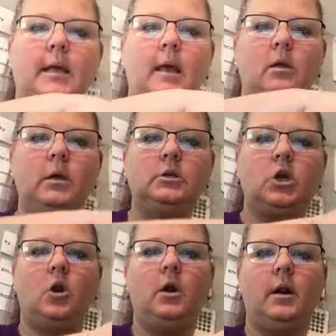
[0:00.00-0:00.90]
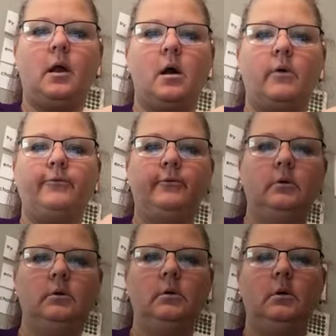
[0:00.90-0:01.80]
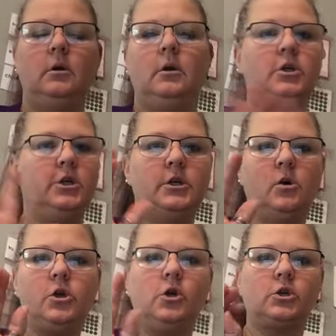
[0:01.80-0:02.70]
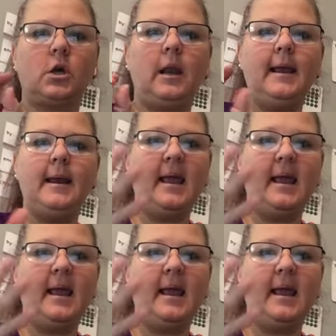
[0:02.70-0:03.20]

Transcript: towel and turn it off. You don't use your clean